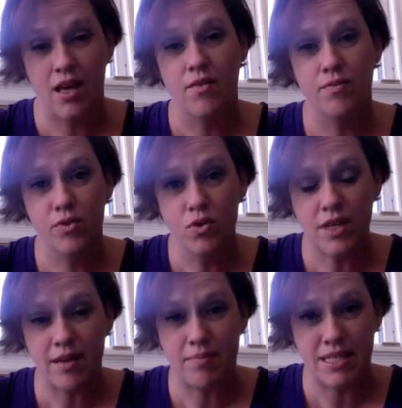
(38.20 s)
Vous
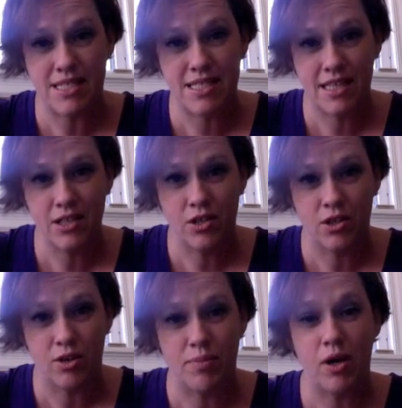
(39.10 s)
can be
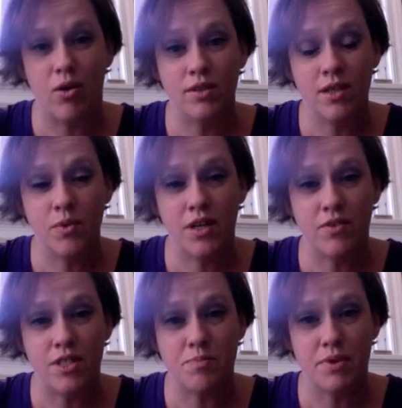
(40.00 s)
singular, but only
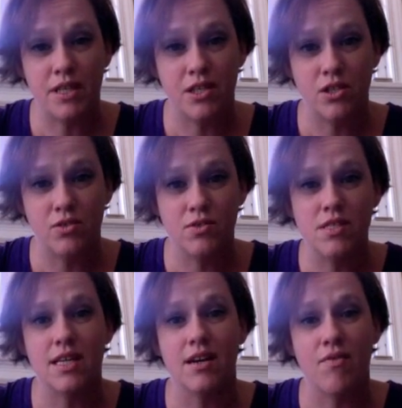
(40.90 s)
whenever it's being
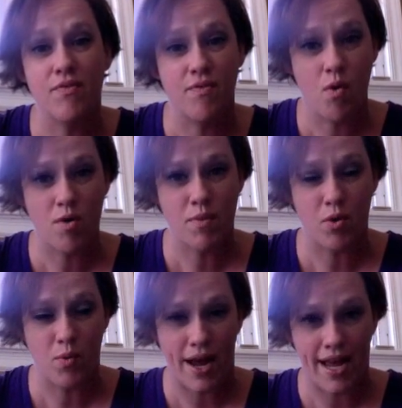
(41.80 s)
used in a
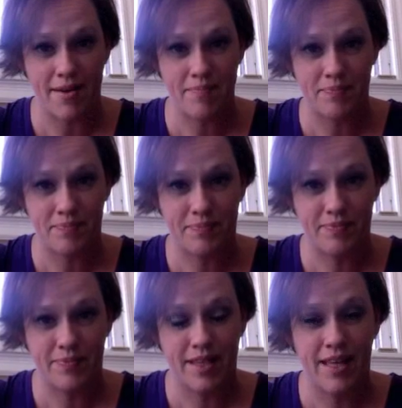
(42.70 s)
formal way.
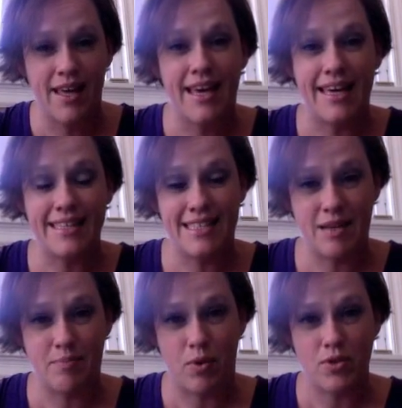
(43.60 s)

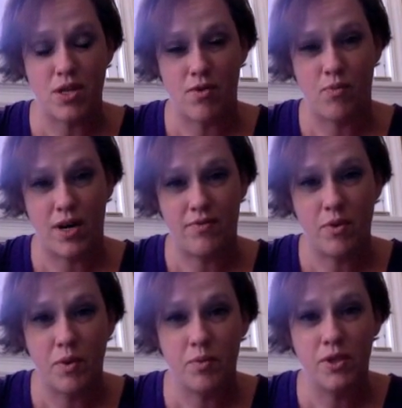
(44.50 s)
Examples of whenever
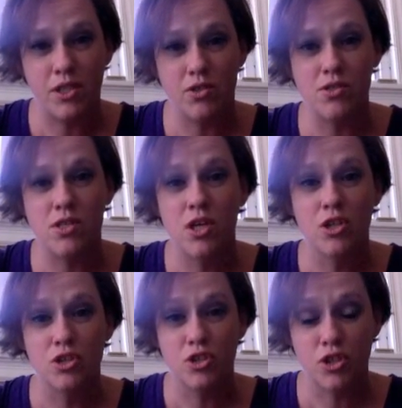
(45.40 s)
we would use
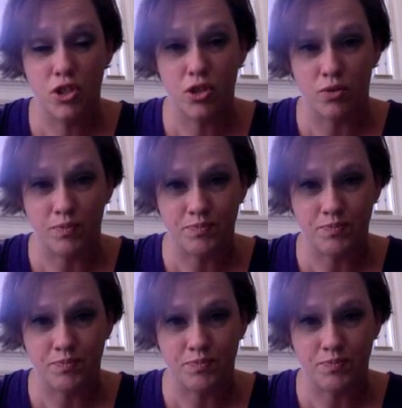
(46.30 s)
tu.